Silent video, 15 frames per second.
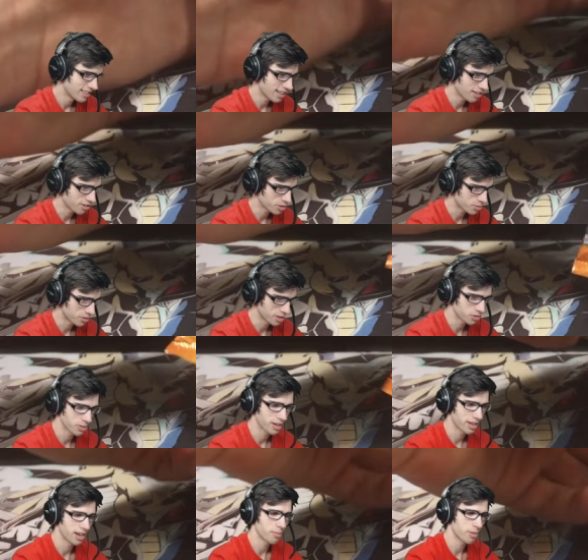That looks pretty
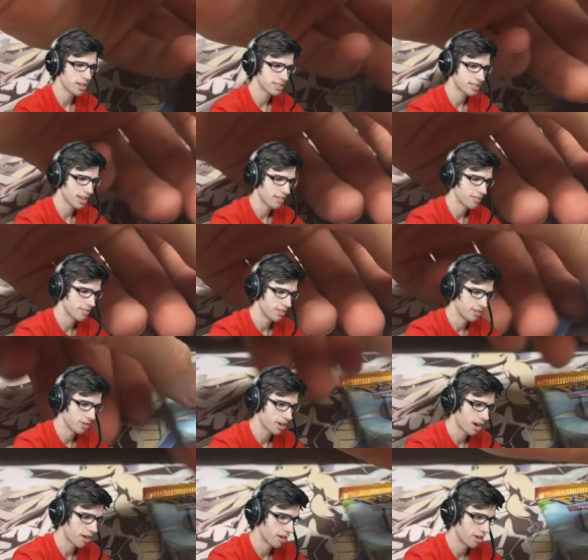sweet. I might save
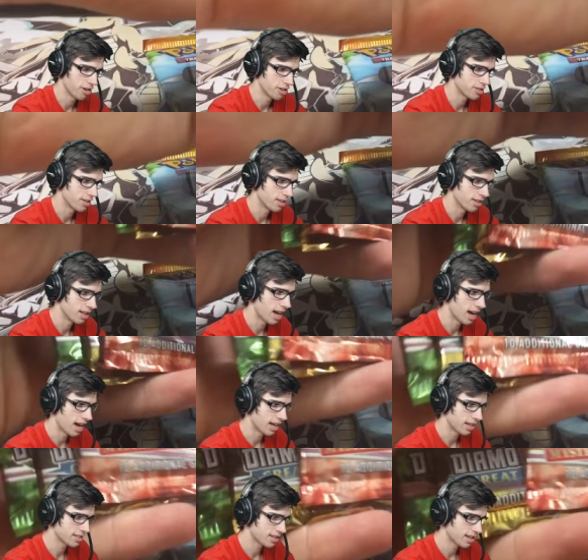Lucario to
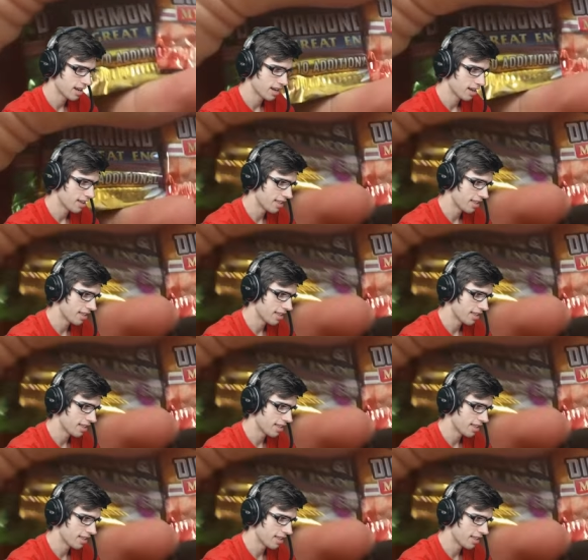last,